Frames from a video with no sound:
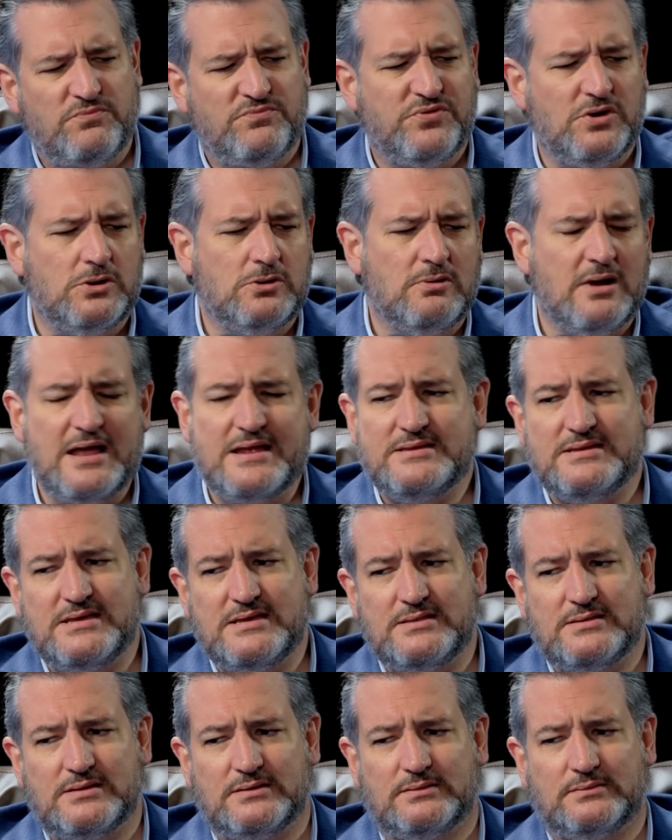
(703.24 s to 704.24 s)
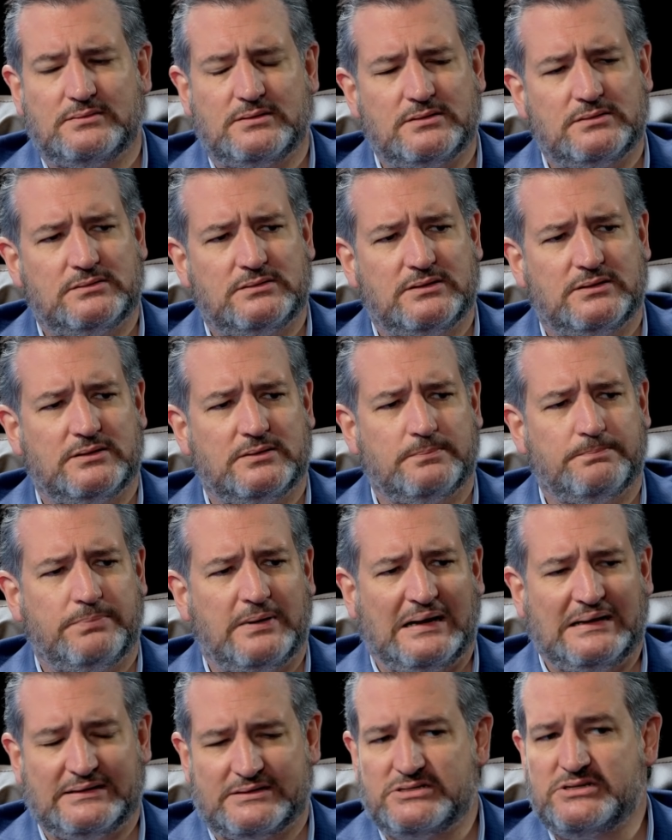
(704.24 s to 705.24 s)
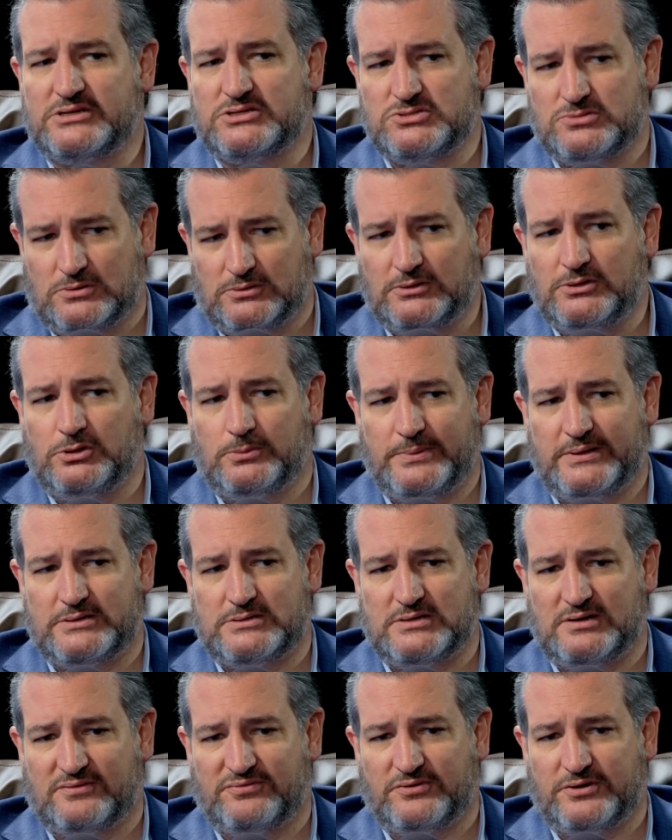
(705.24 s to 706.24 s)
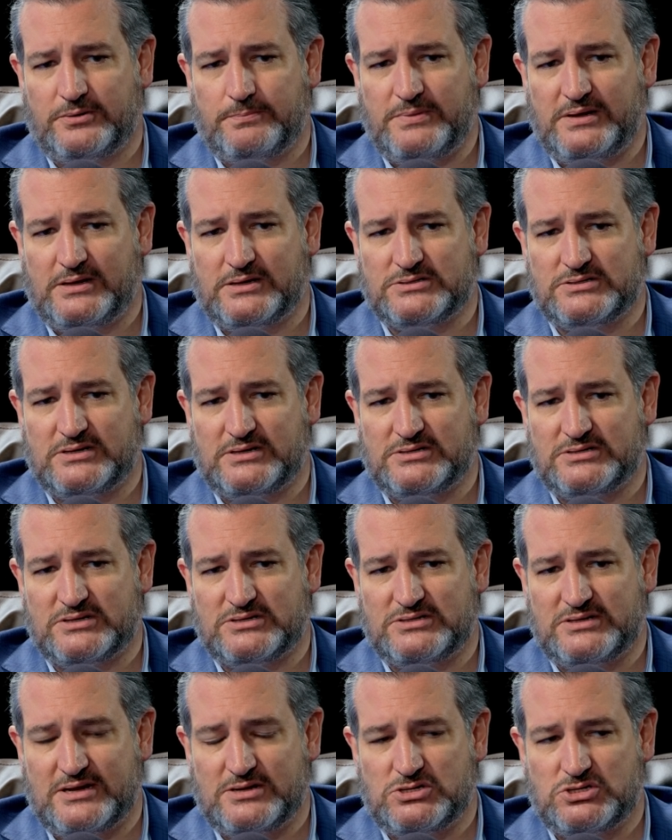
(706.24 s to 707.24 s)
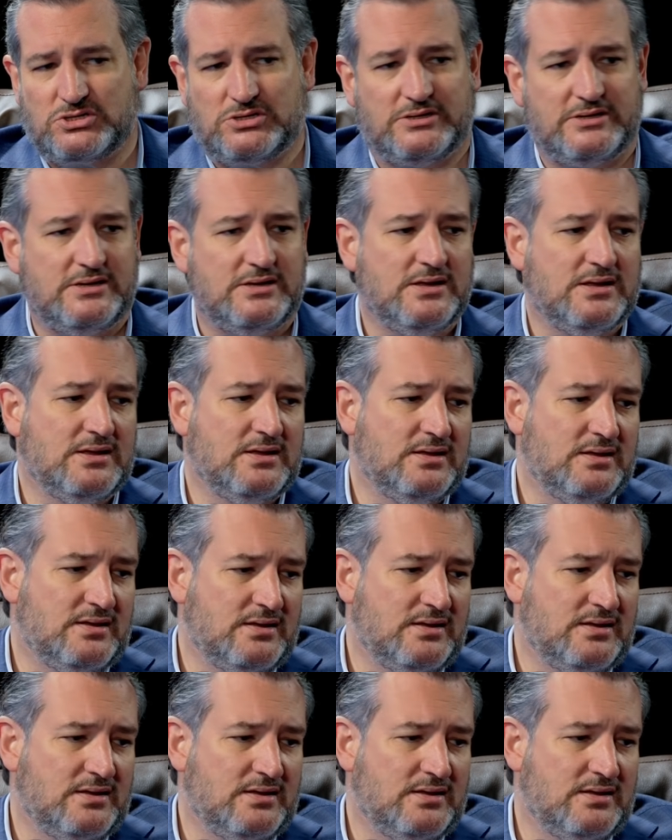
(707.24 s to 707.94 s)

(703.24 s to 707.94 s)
Voter ID, the politics are a little bit different because it is essentially